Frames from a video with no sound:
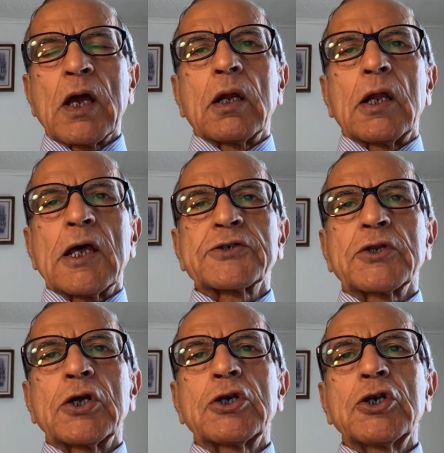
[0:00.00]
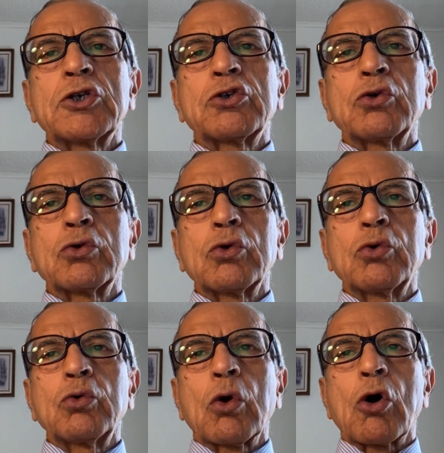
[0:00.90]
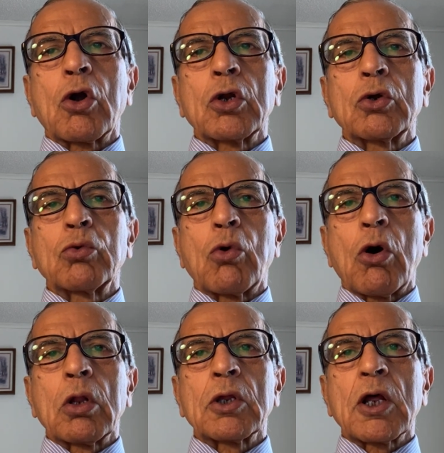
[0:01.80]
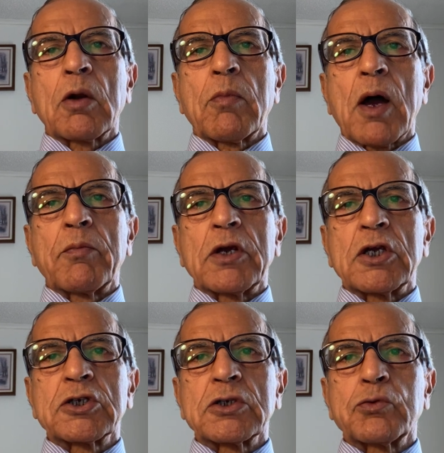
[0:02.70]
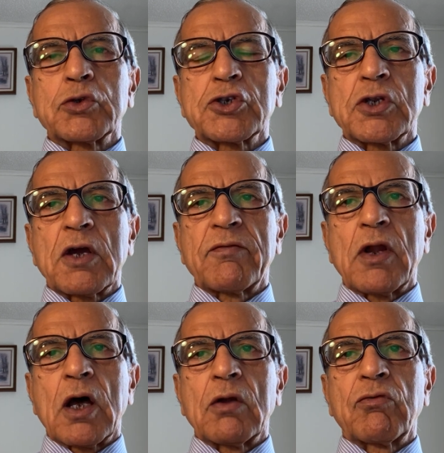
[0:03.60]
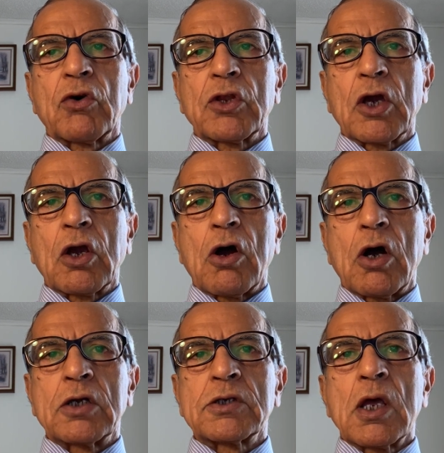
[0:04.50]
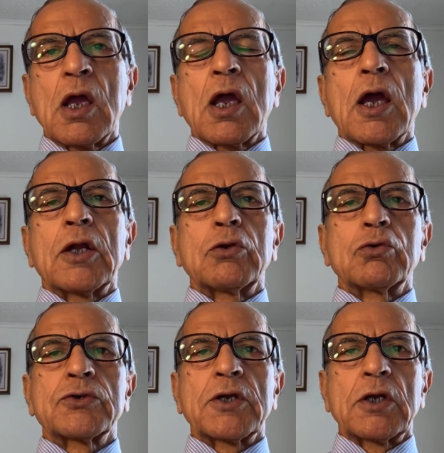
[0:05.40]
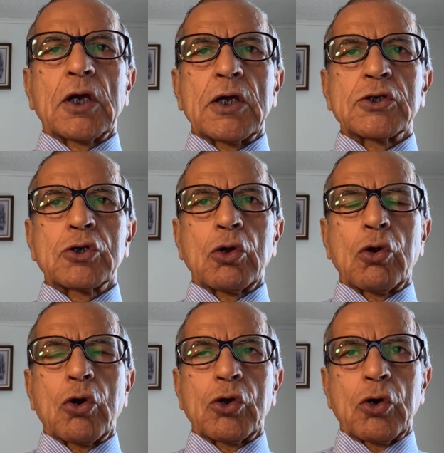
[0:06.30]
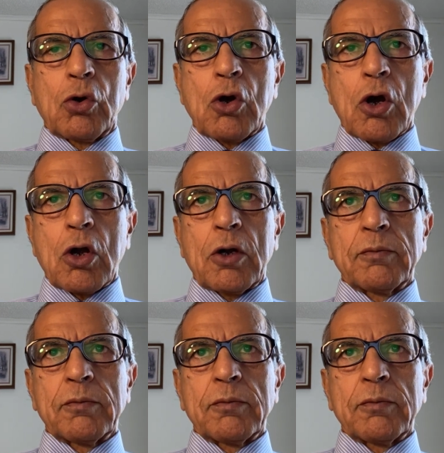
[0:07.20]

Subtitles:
lest they teach you to do according to all their abominations which they have done for their gods, and you sin against the Lord your God.